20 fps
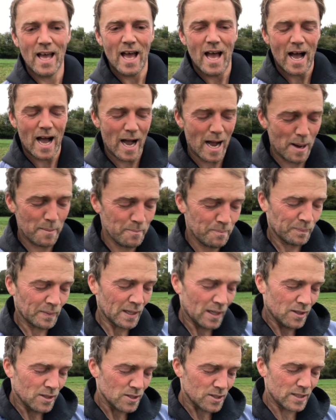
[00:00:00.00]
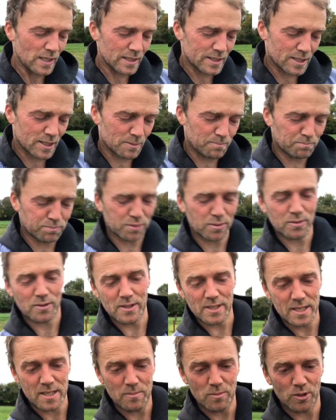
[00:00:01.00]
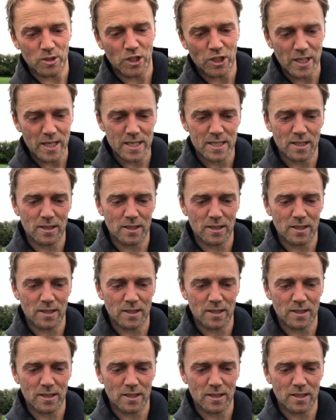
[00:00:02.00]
So that's pretty much it.